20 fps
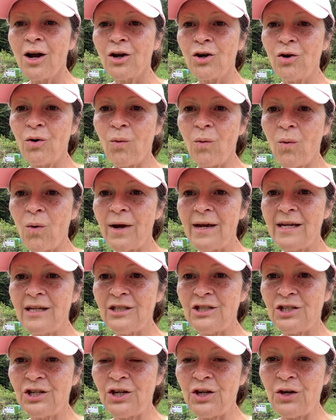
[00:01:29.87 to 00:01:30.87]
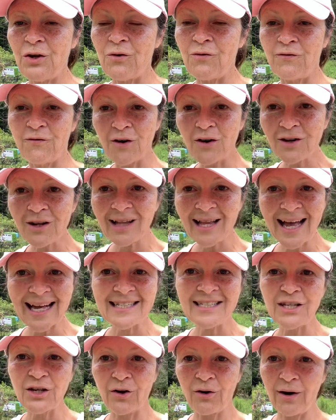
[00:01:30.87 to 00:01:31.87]
going to
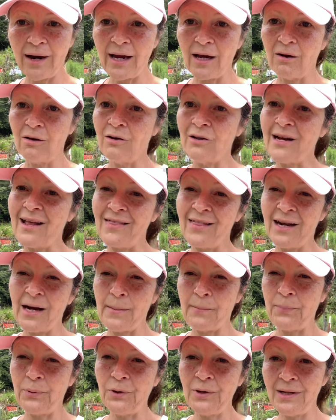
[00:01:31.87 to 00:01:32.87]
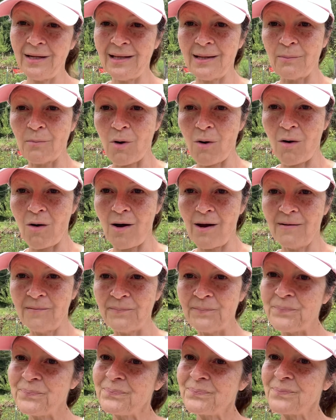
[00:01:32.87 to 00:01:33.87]
fertilize the ground that I'm putting them on.
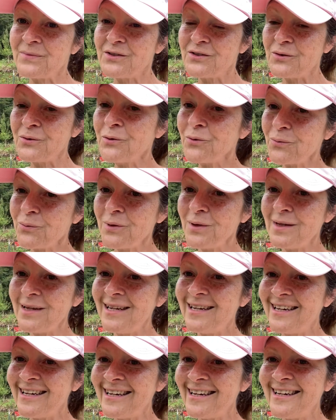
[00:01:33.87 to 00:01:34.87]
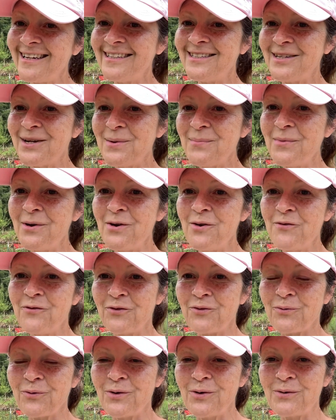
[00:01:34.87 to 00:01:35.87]
So they're really good to move
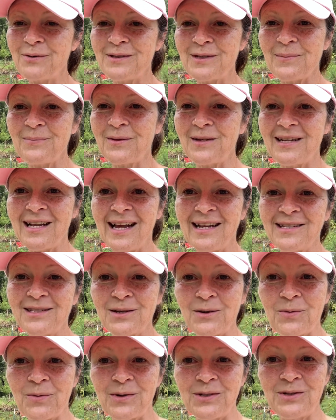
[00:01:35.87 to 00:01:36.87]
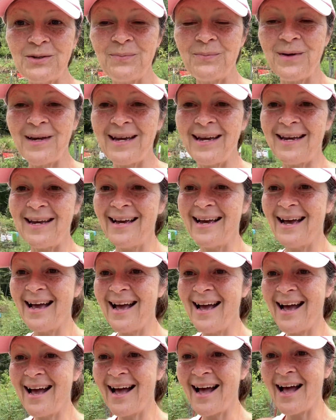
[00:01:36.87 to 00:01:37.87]
through something that is going to be
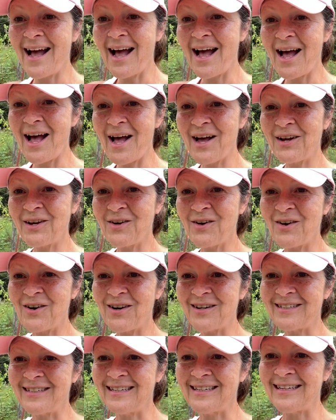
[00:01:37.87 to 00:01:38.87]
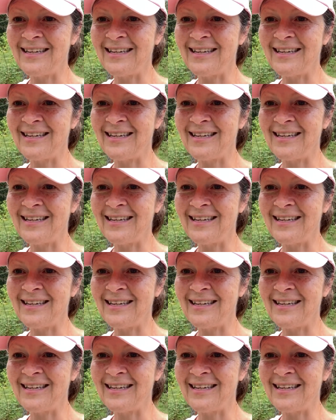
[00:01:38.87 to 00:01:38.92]
a garden.